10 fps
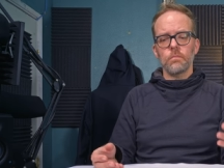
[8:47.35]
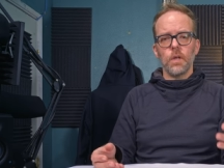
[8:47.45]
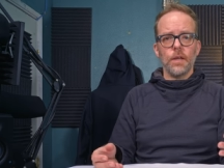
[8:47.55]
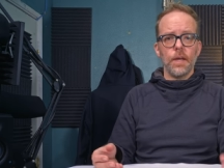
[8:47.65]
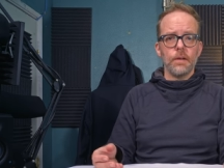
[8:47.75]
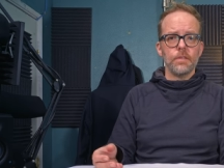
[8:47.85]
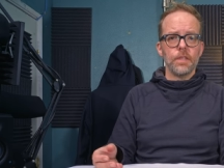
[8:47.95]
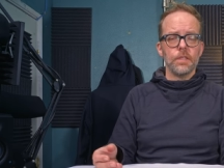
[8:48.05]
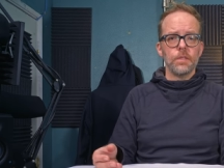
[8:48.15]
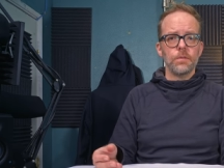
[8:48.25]
I have to
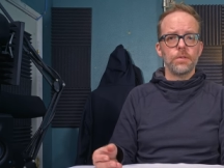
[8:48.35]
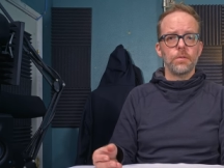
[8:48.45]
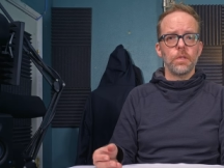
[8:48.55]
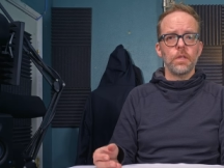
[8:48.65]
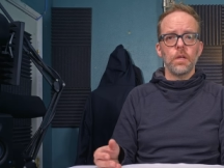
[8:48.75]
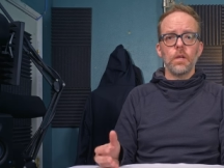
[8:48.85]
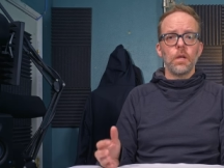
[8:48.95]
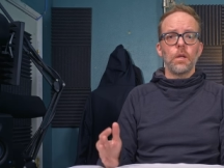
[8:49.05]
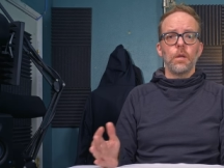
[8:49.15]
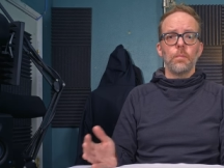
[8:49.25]
get used to it
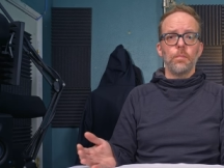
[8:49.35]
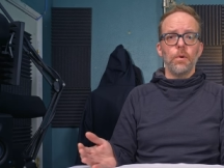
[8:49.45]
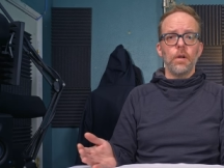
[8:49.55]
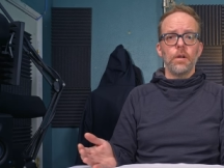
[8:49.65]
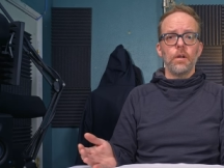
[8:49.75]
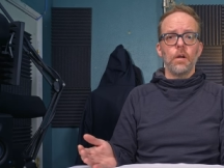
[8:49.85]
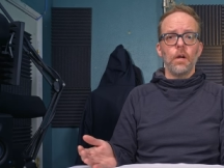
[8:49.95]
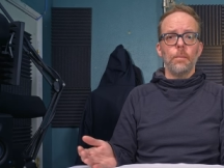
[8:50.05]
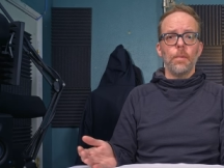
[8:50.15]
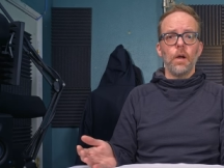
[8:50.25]
but
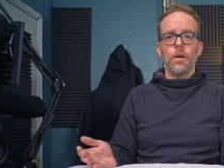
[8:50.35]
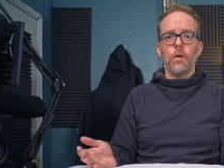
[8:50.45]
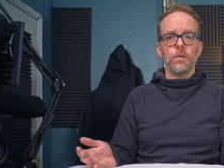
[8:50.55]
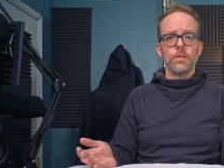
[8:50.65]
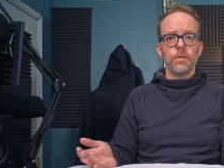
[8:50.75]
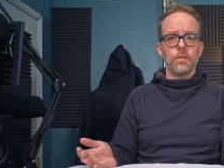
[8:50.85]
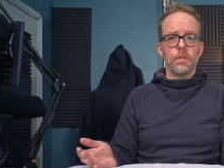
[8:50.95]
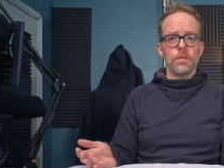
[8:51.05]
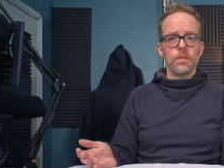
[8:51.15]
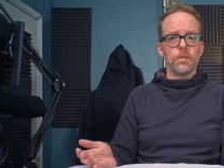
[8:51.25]
um, I also
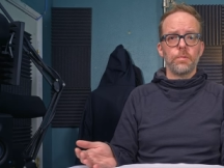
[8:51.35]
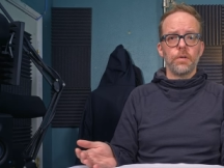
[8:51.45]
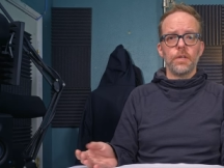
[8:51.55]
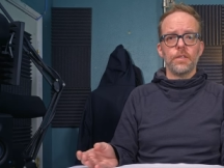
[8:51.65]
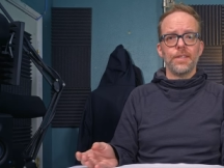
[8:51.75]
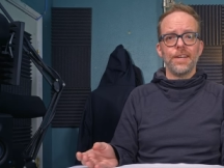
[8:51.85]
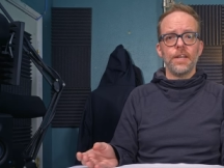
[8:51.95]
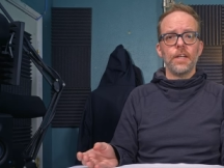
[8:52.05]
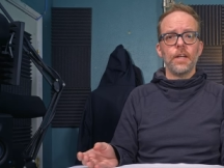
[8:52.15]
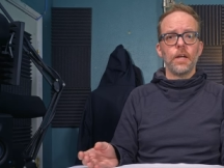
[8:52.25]
didn't experience
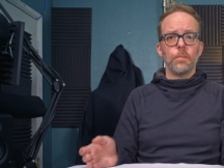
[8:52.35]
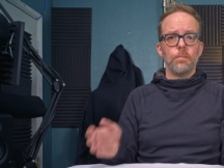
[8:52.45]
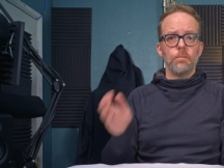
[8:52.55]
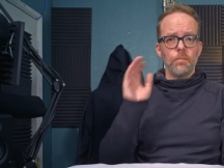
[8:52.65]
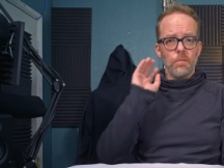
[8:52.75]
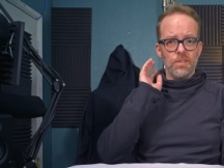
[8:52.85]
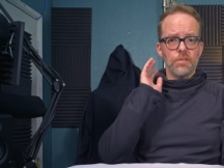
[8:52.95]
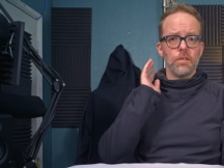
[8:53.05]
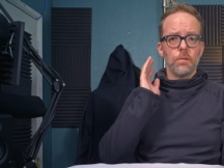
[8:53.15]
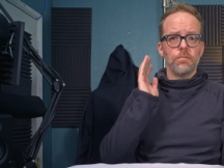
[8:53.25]
any neck
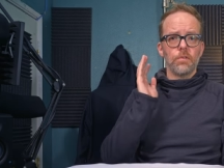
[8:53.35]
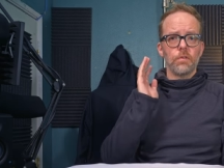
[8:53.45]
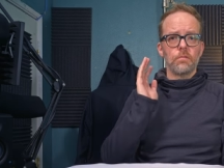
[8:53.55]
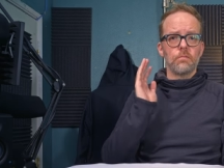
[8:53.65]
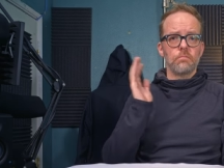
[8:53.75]
discomfort